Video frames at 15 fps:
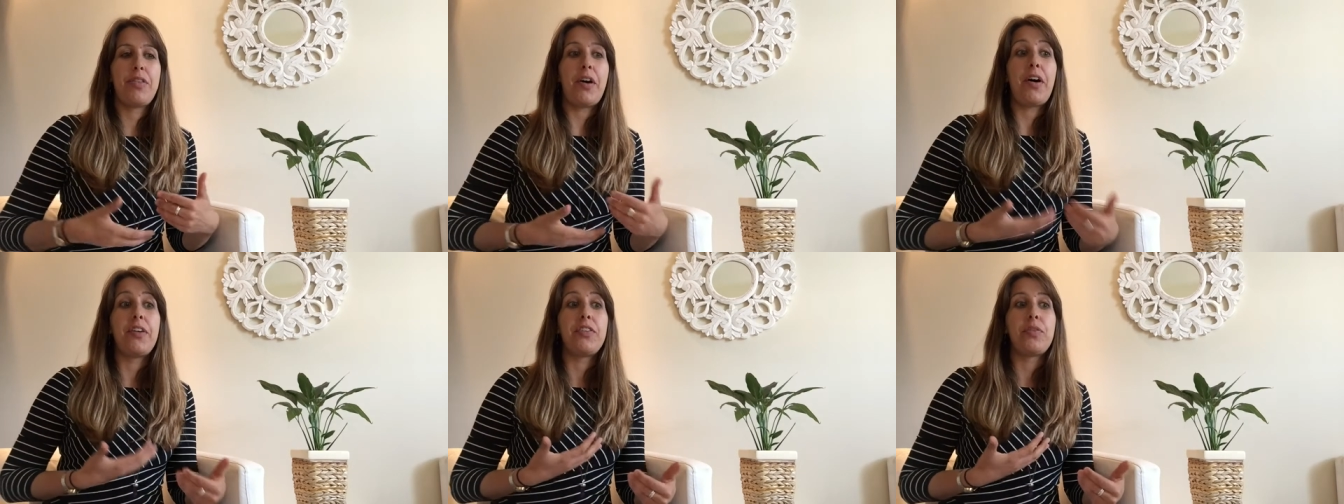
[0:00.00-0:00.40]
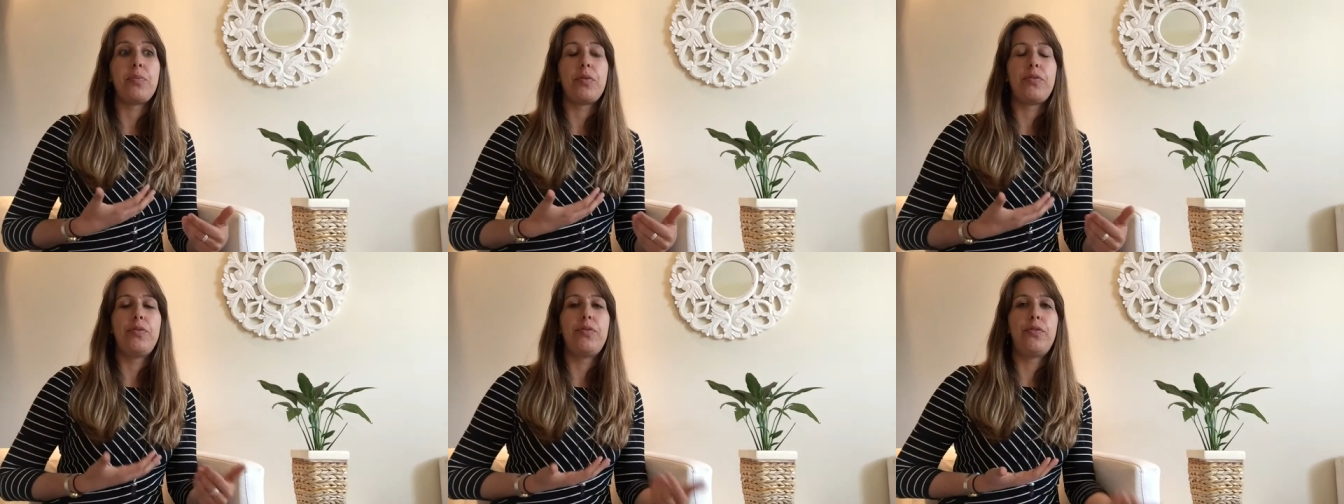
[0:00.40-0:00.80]
thoughts
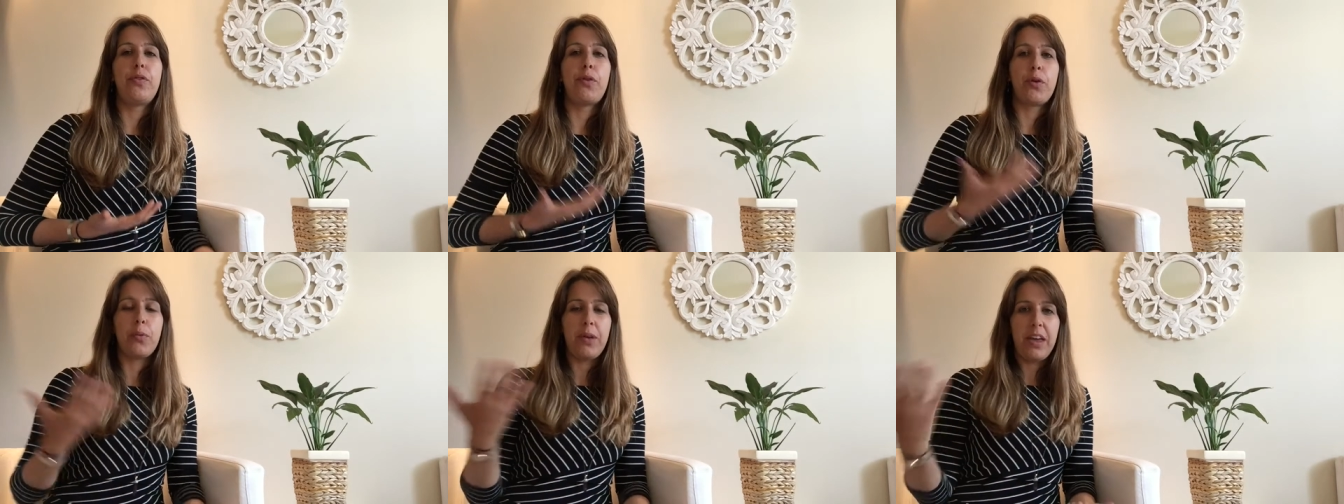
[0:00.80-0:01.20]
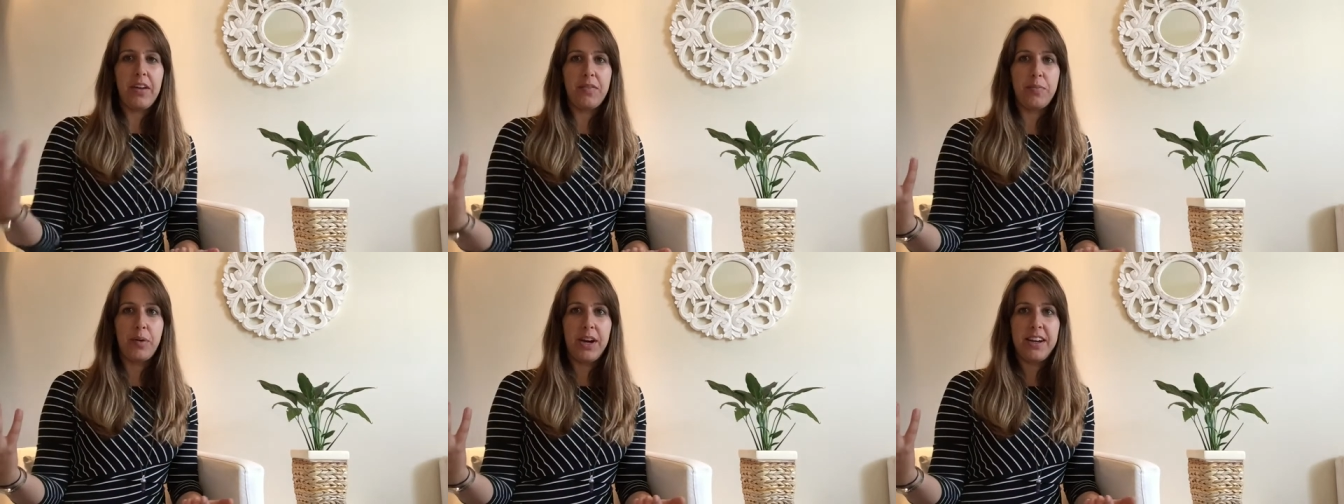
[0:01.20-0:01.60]
before we
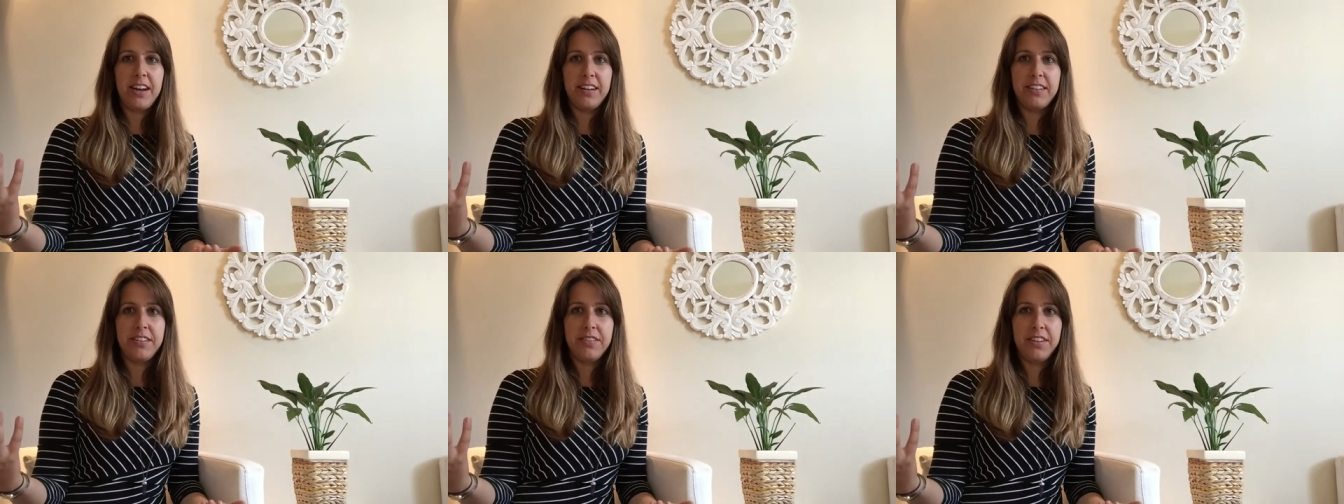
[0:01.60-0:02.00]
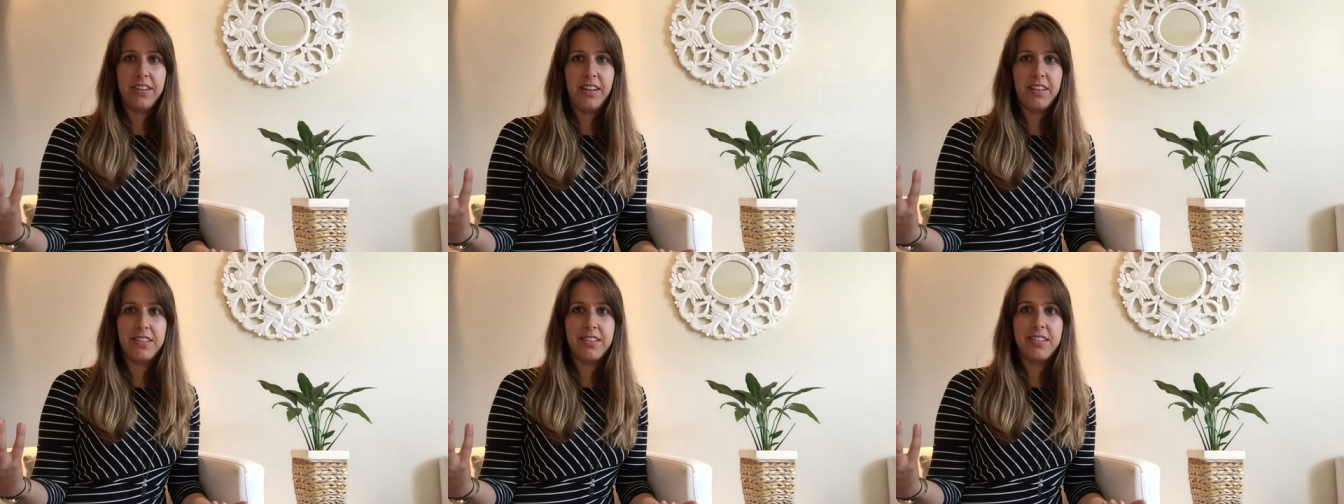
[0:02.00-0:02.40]
have brain activity a
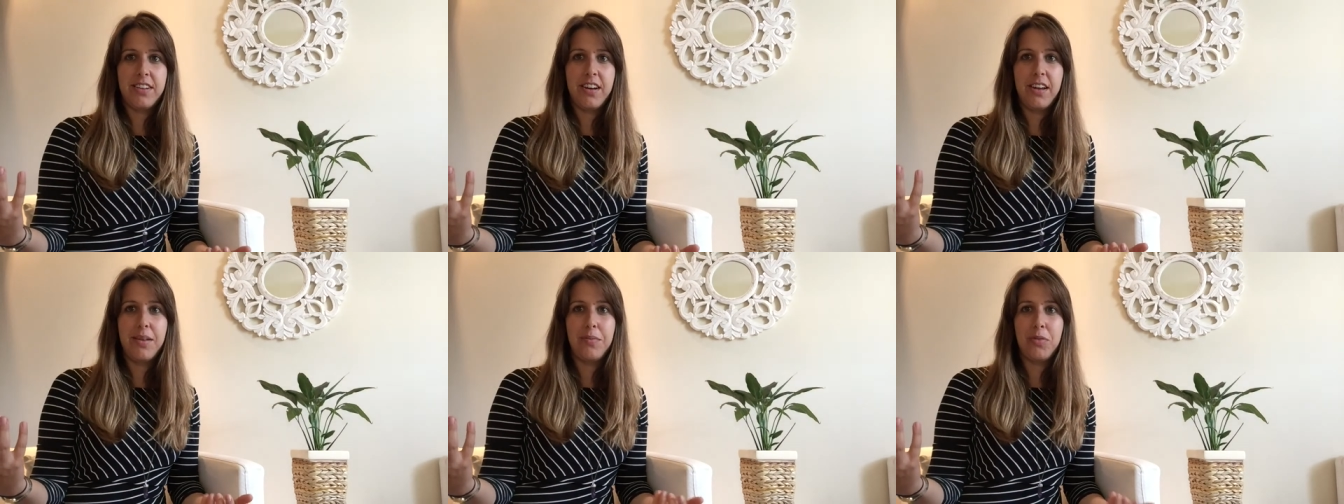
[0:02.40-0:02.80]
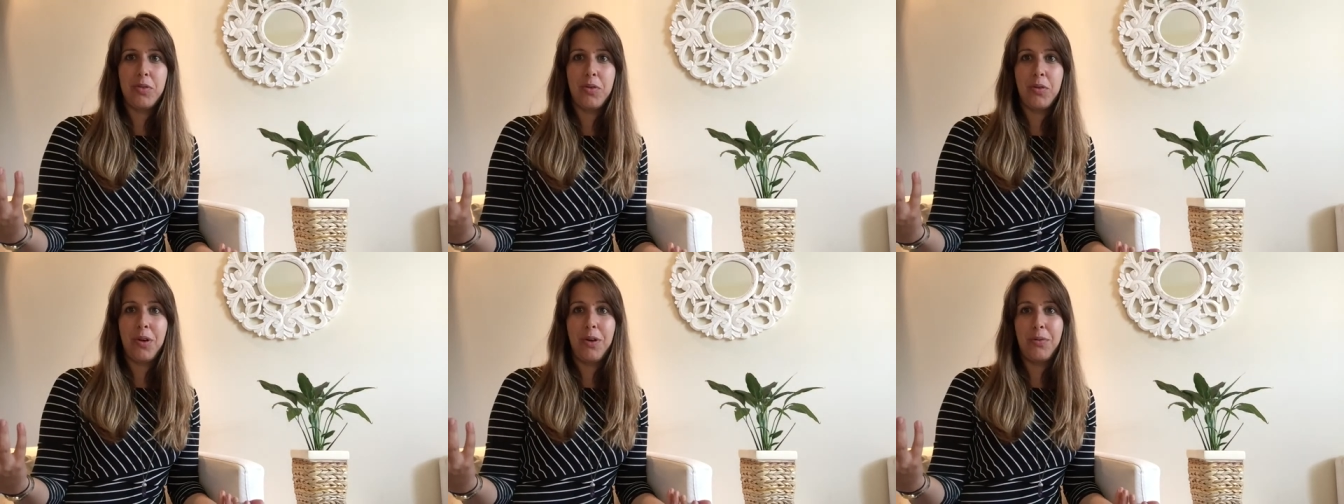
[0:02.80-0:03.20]
lot of the time.
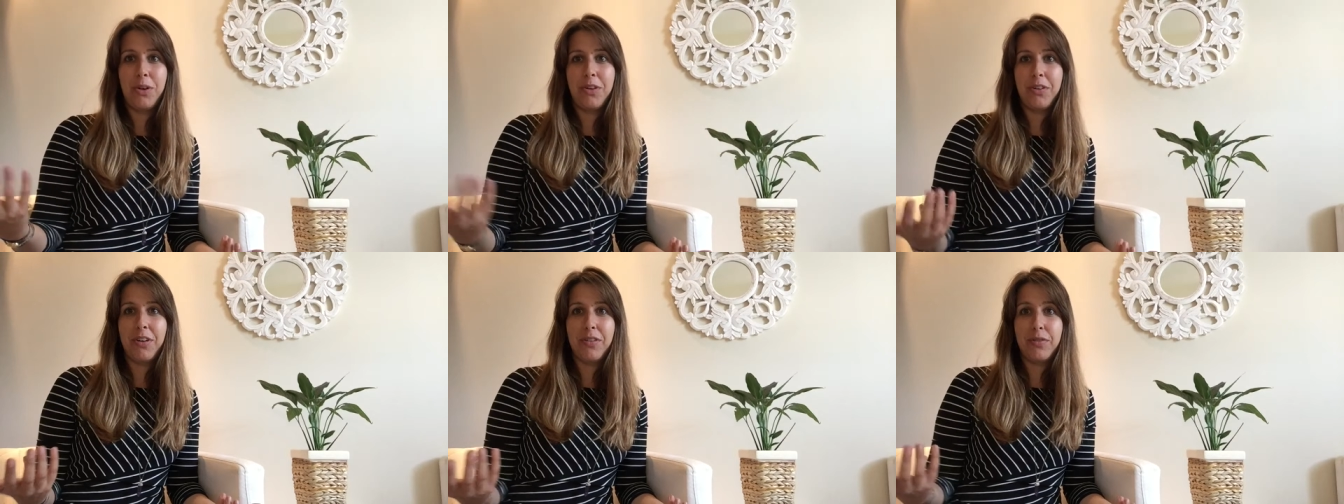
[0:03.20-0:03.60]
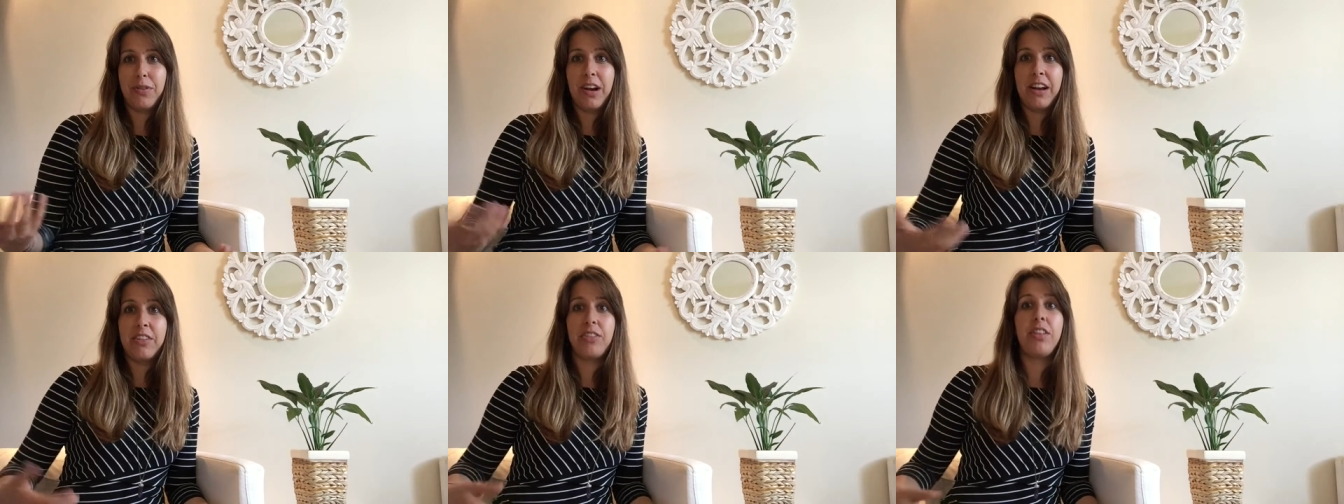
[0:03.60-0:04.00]
So I wonder if we're
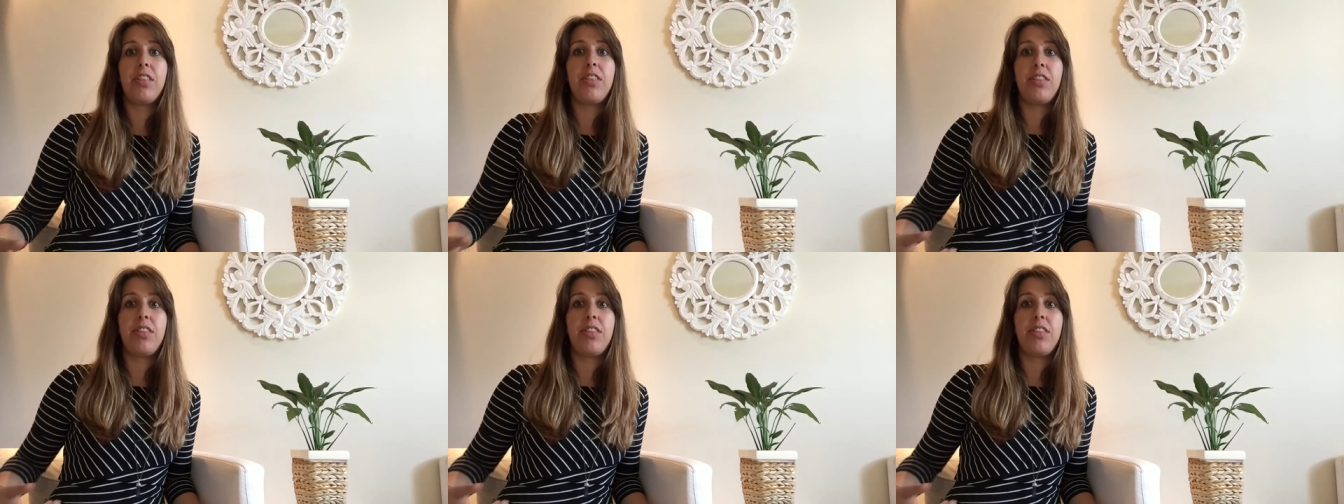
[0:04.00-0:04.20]
actually